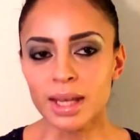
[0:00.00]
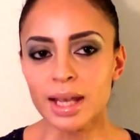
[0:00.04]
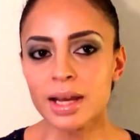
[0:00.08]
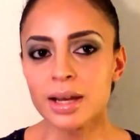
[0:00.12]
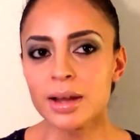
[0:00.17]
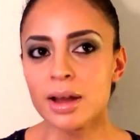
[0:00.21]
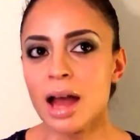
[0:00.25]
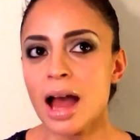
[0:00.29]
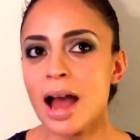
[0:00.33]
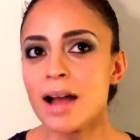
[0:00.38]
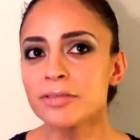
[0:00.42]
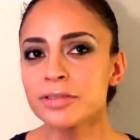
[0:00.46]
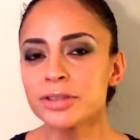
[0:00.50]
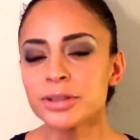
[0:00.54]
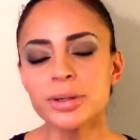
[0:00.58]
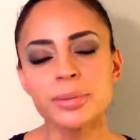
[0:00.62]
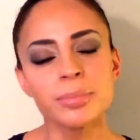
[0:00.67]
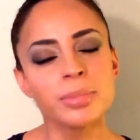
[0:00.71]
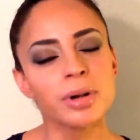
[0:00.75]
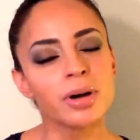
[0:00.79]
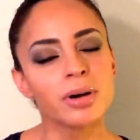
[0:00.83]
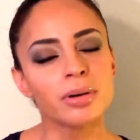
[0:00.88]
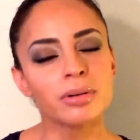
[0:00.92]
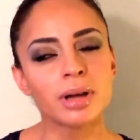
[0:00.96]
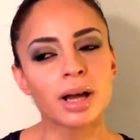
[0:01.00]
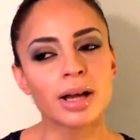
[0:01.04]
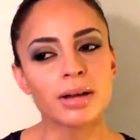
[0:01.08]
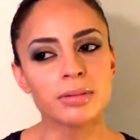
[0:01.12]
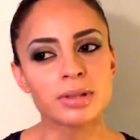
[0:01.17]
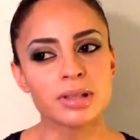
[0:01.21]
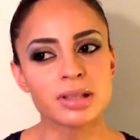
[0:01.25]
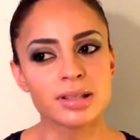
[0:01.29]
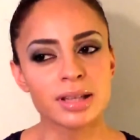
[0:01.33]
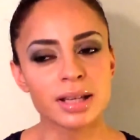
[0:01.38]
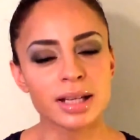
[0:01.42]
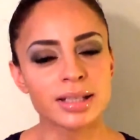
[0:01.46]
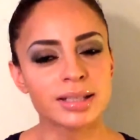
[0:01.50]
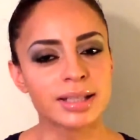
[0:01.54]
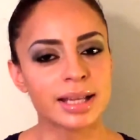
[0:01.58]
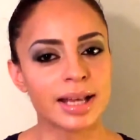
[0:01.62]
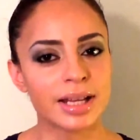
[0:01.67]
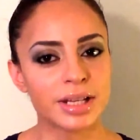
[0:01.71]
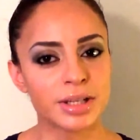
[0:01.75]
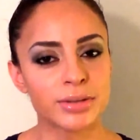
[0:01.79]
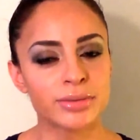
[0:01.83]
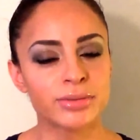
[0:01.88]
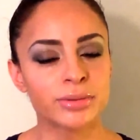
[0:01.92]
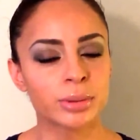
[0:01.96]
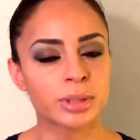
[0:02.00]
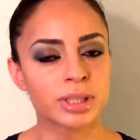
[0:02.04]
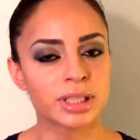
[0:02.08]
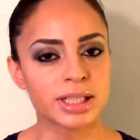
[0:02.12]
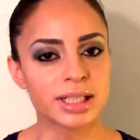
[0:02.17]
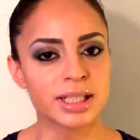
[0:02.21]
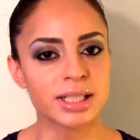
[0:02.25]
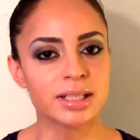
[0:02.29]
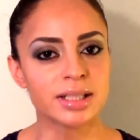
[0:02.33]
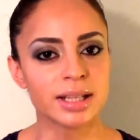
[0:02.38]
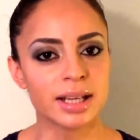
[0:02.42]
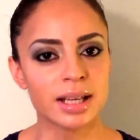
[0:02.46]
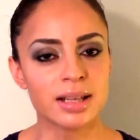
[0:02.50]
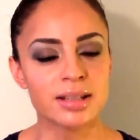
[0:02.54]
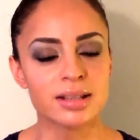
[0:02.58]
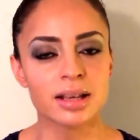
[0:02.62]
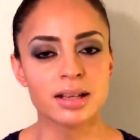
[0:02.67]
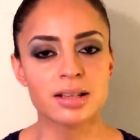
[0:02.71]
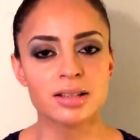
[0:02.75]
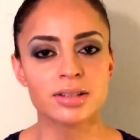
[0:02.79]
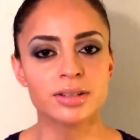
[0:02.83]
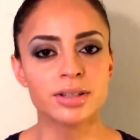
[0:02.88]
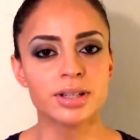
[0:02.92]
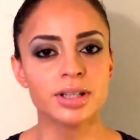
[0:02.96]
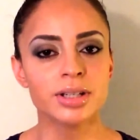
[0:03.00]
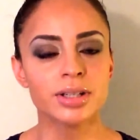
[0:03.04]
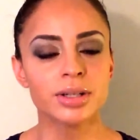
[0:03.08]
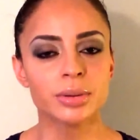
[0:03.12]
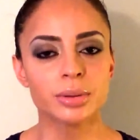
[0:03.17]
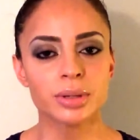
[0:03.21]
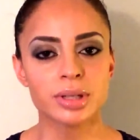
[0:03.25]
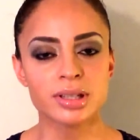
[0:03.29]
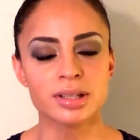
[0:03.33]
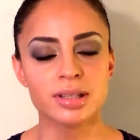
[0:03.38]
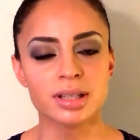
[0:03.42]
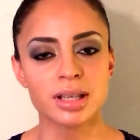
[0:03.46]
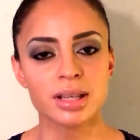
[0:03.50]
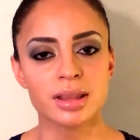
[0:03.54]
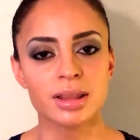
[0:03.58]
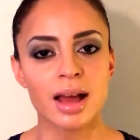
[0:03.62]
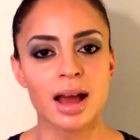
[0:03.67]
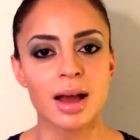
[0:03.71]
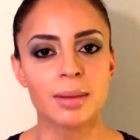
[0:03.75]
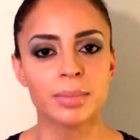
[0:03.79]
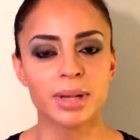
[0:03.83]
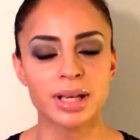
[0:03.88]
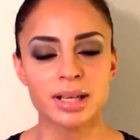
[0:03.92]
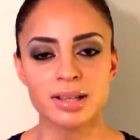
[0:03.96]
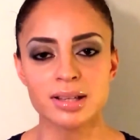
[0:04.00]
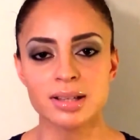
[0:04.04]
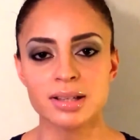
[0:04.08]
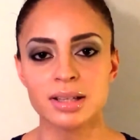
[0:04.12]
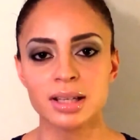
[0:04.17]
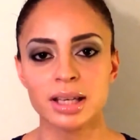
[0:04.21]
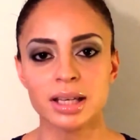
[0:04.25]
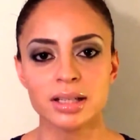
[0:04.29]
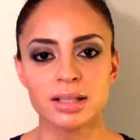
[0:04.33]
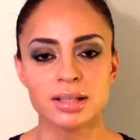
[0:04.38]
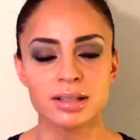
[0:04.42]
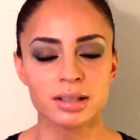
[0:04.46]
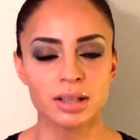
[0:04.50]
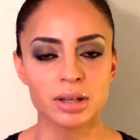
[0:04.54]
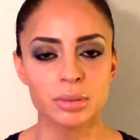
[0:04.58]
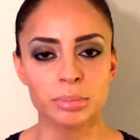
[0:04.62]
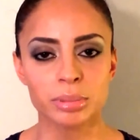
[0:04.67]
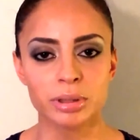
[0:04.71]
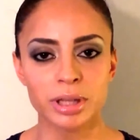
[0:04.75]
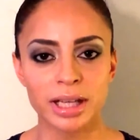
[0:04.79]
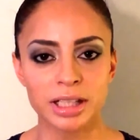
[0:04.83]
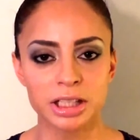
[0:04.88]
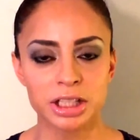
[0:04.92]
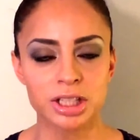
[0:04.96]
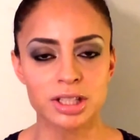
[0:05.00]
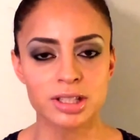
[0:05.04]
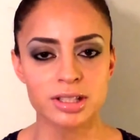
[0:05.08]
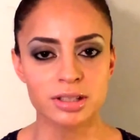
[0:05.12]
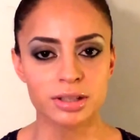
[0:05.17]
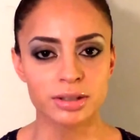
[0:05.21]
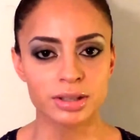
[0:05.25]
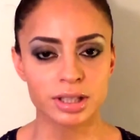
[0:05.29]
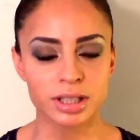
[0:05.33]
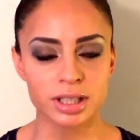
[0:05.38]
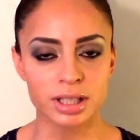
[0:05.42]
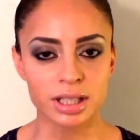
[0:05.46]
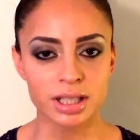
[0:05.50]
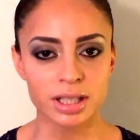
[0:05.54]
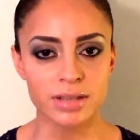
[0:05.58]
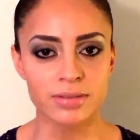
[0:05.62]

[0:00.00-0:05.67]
And after about, I would say 10 to 14 days, I started noticing that my skin's complexion started to